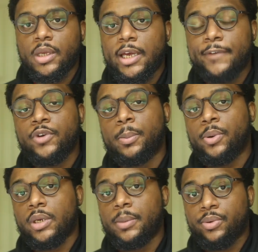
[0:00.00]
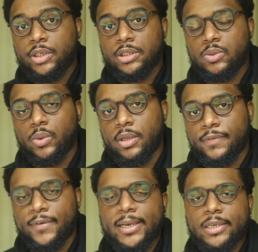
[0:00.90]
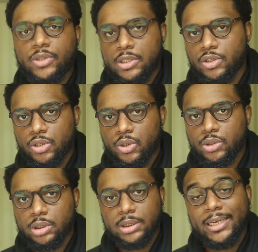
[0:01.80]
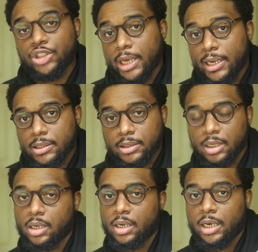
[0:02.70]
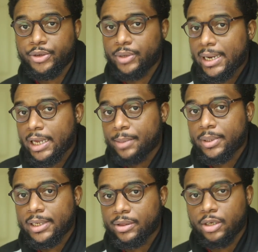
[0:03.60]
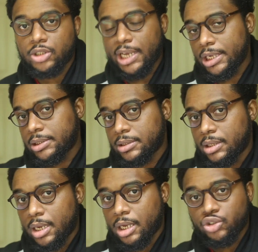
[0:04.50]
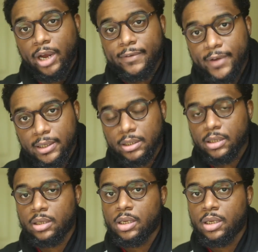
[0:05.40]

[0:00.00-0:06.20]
if you're burning bridges with financial institutions like Chase and you're not able to get their Chase trifecta,